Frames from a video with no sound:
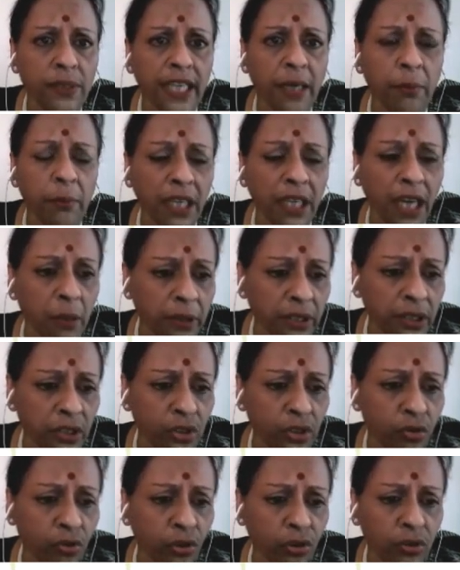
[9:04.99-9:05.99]
Simon
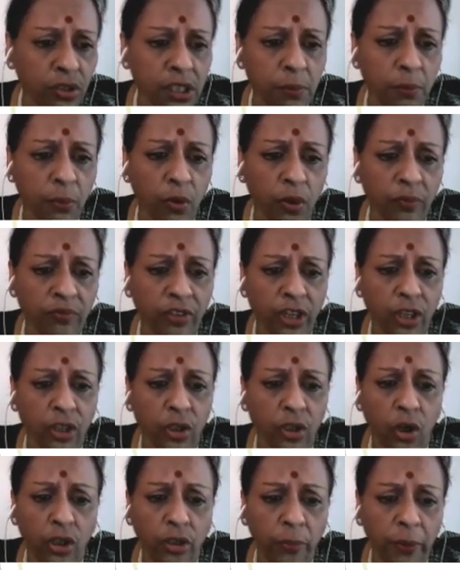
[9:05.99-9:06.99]
Armitage wrote this poem for a
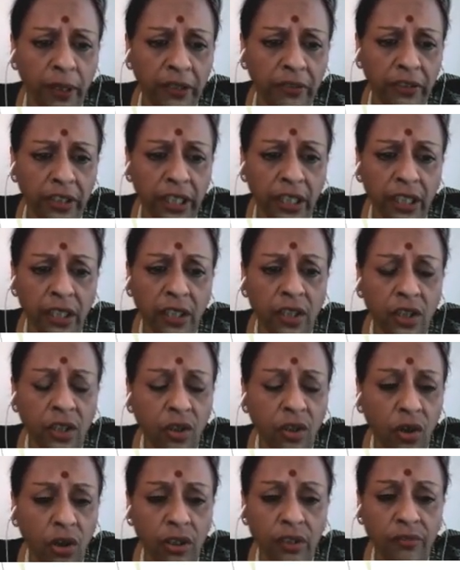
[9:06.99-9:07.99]
documentary
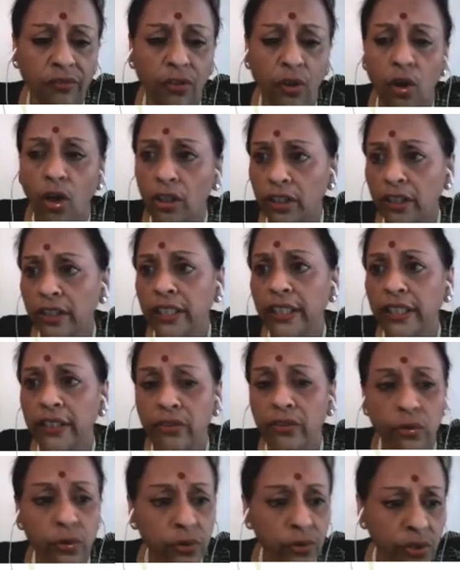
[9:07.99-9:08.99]
called The Forgotten
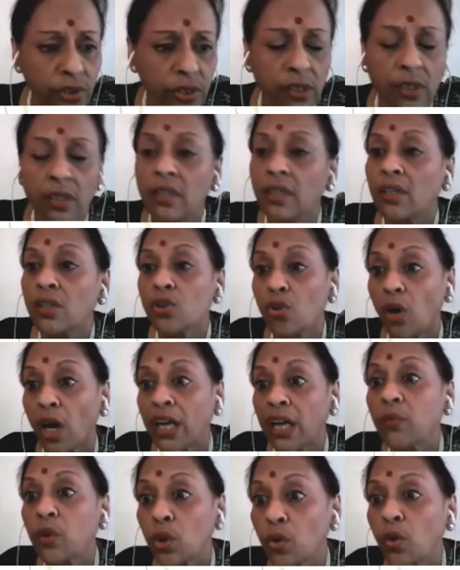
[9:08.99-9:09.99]
Heroes. So
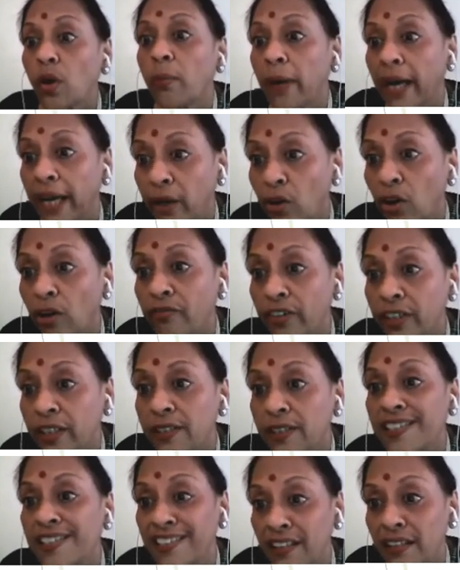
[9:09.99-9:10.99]
I would do a
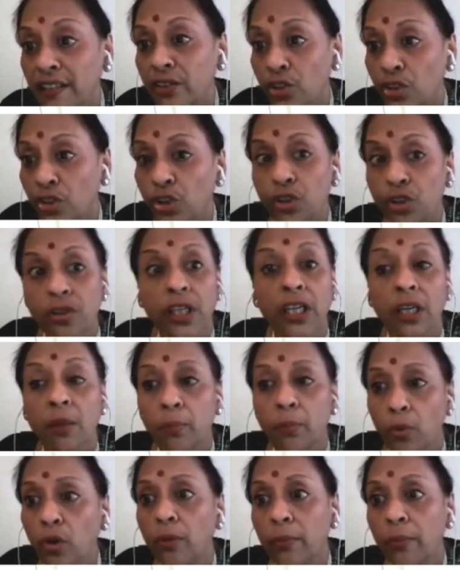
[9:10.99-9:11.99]
biographical search in a
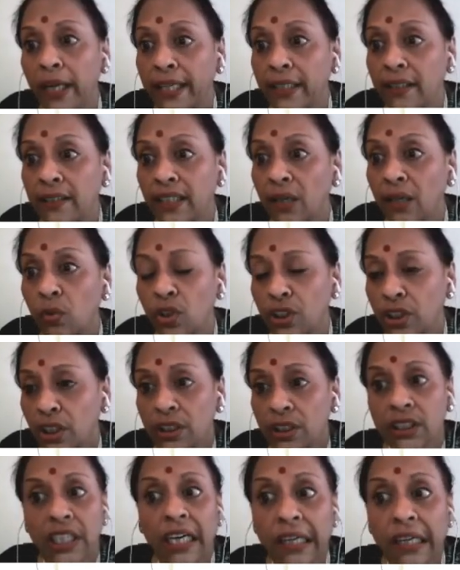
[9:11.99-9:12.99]
poem like this. I won't
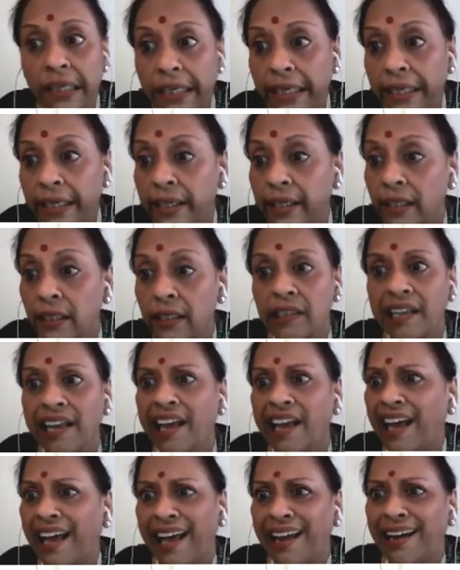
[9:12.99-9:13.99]
just start reading it and say,
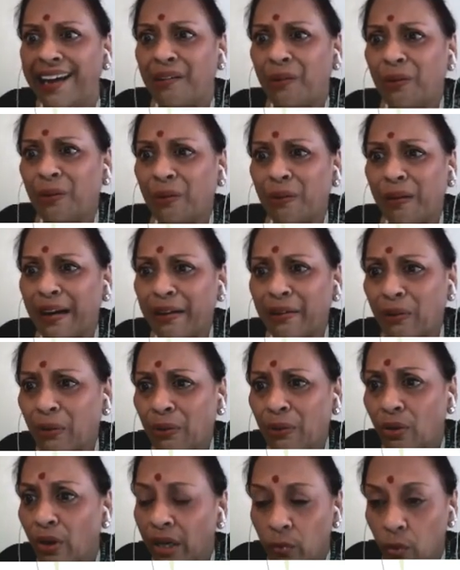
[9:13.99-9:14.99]
ah, I don't know, I
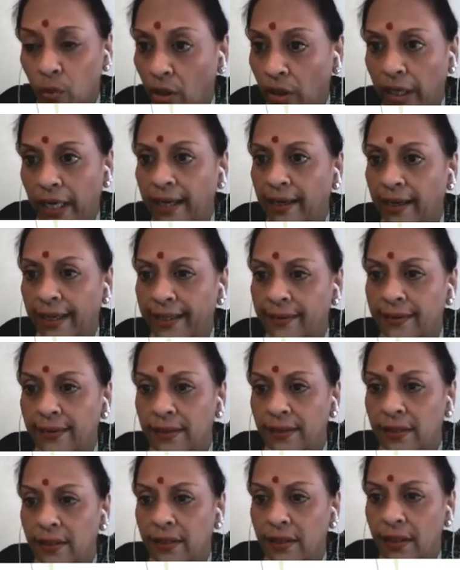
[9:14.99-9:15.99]
don't know. I won't run like
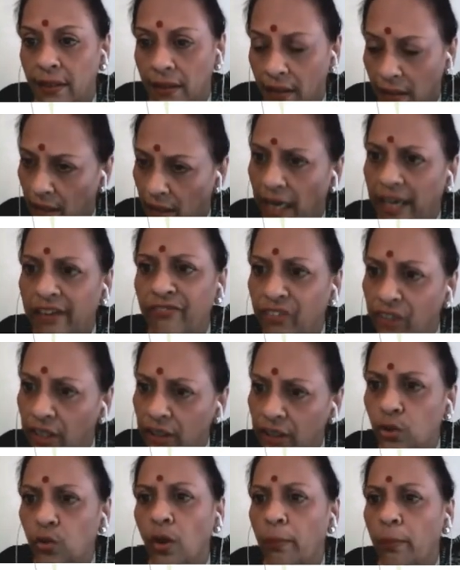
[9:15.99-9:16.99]
this. I'll
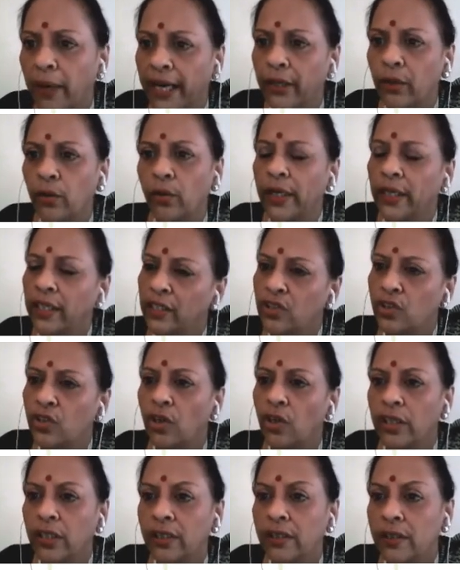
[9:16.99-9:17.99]
first do a bio and
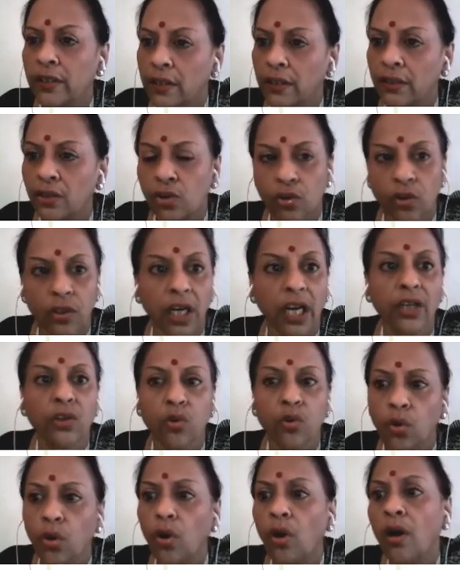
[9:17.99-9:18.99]
historical search so that I
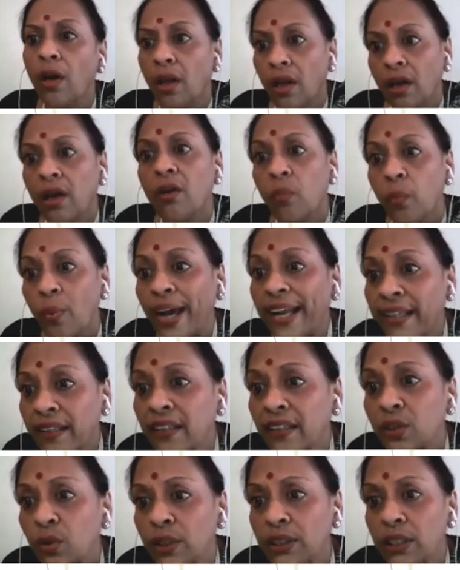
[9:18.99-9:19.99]
know when
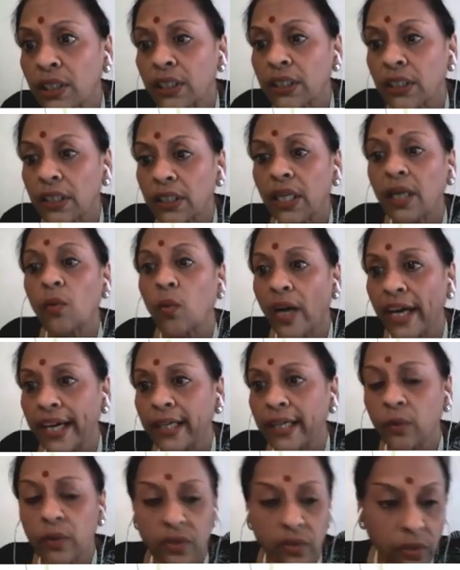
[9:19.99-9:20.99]
this was written and
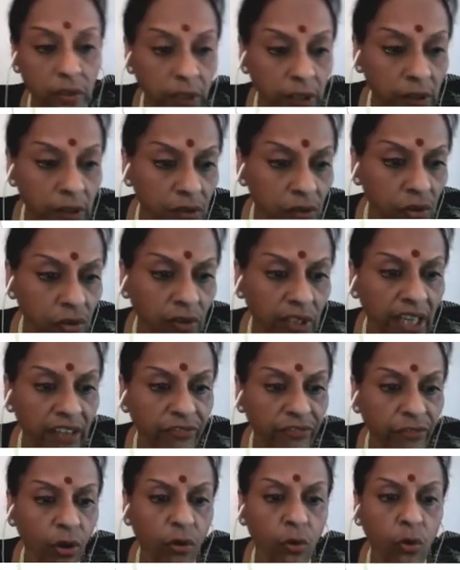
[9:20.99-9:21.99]
why it was written. So
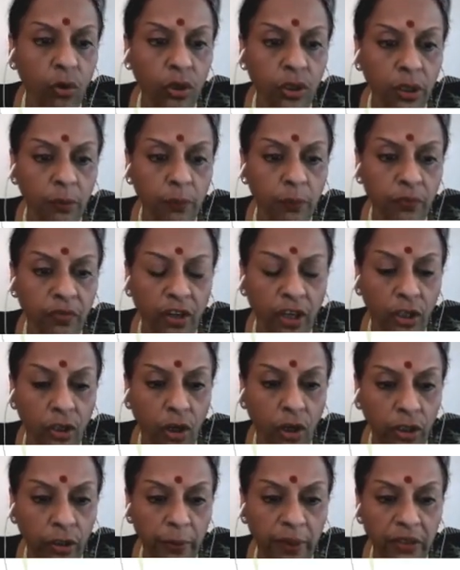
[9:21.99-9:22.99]
therefore wrote the, for a
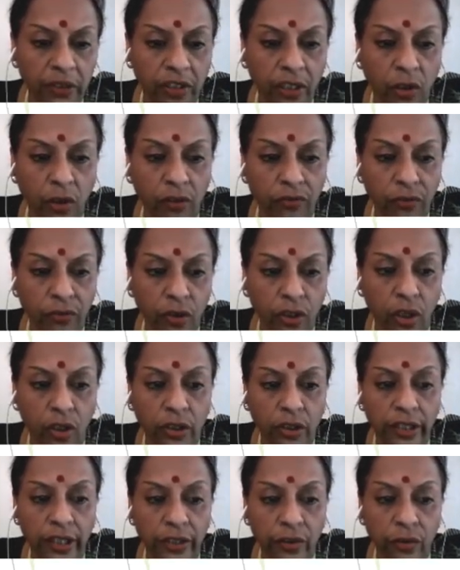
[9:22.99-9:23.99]
documentary called
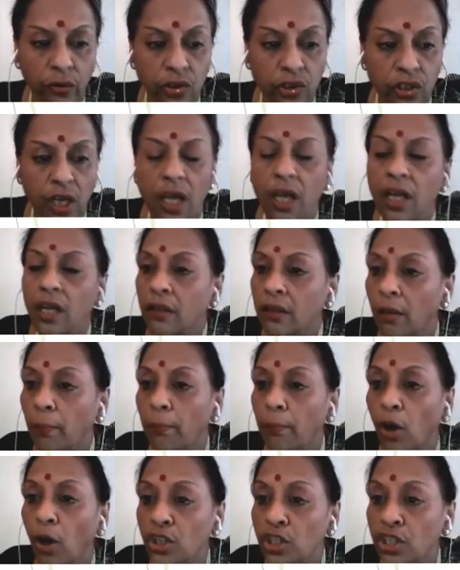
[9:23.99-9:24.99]
Forgotten Heroes, The
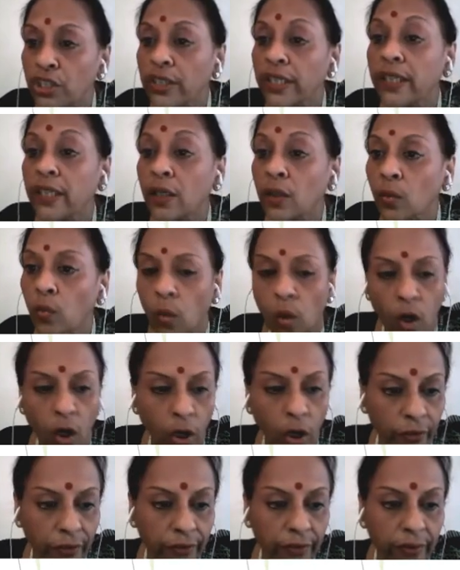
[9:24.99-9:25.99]
Bosnian
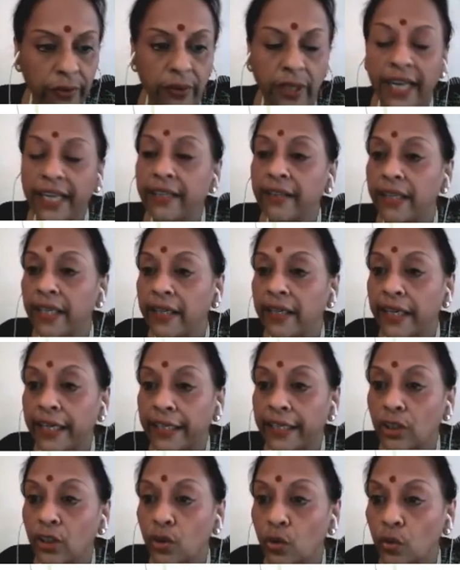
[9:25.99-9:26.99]
War,
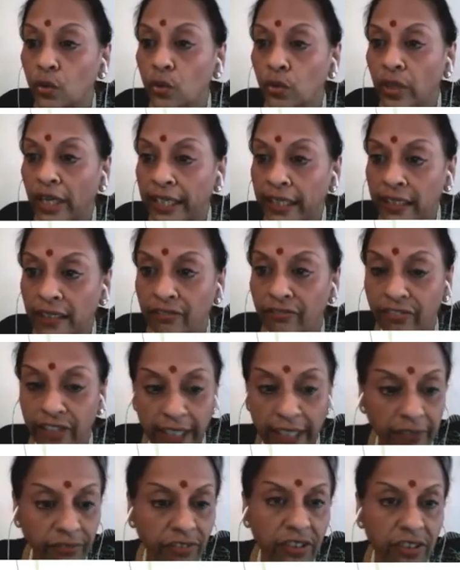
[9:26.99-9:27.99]
1992 to
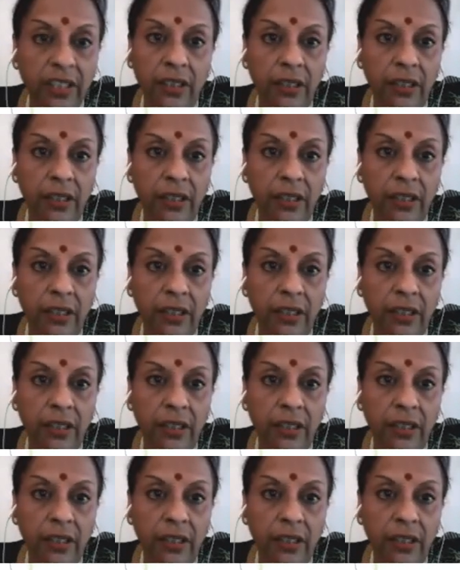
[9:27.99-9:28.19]
95.